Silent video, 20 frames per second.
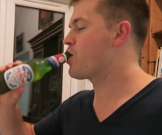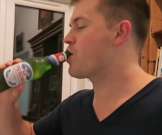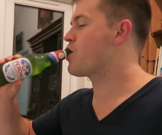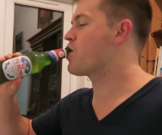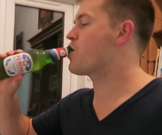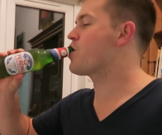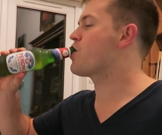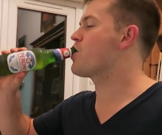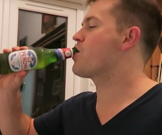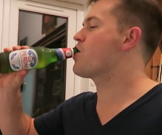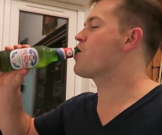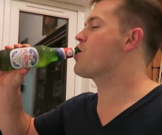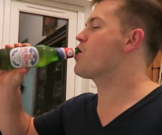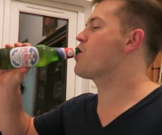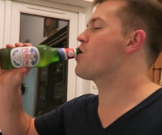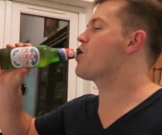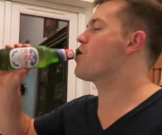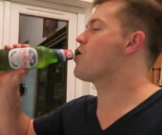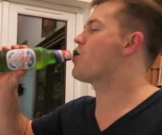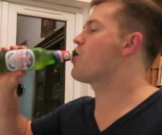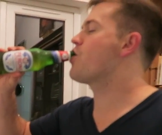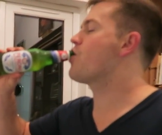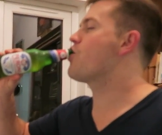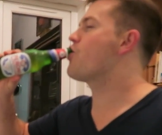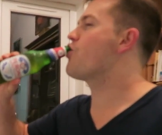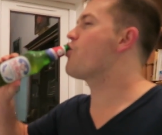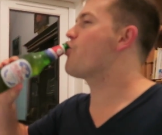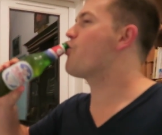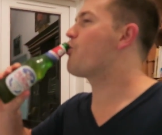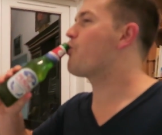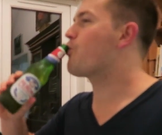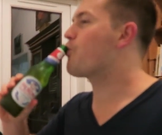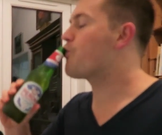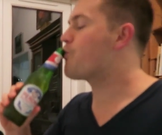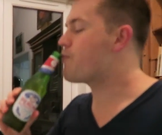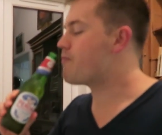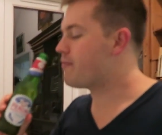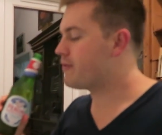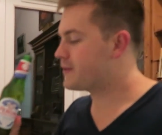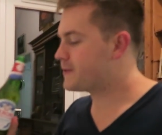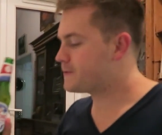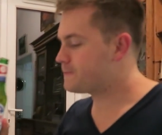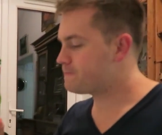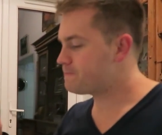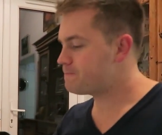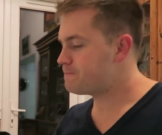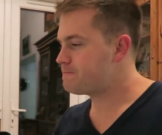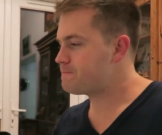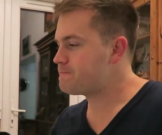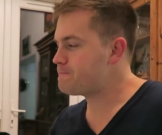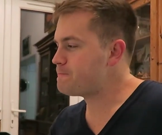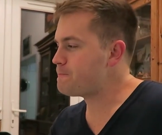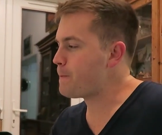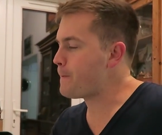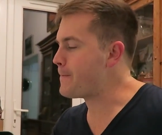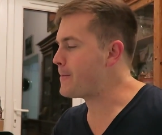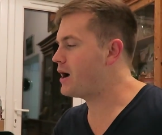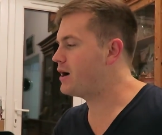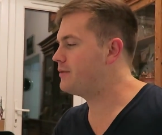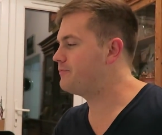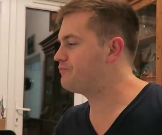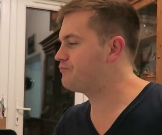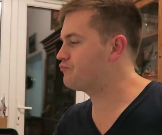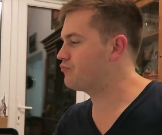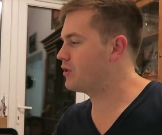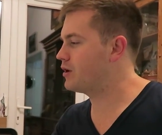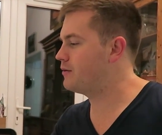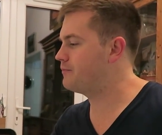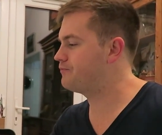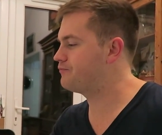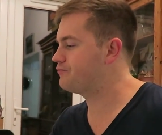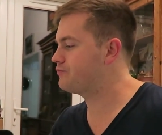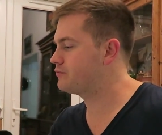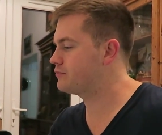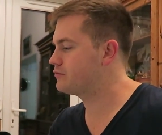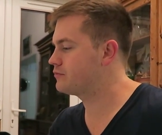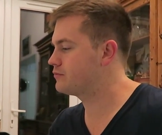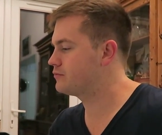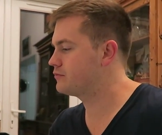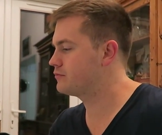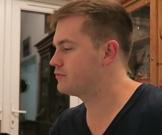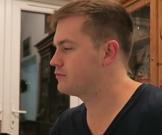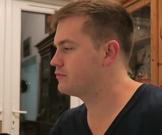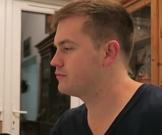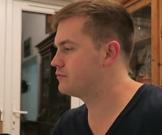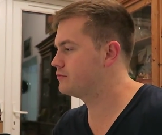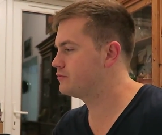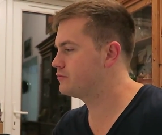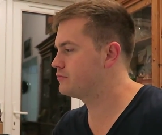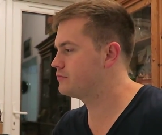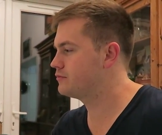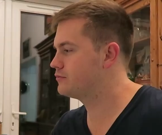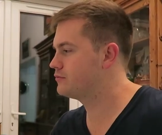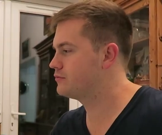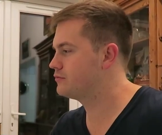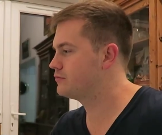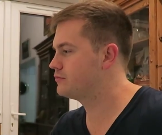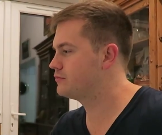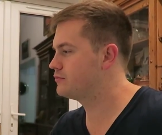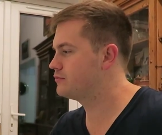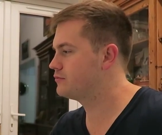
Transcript: Nothing is said.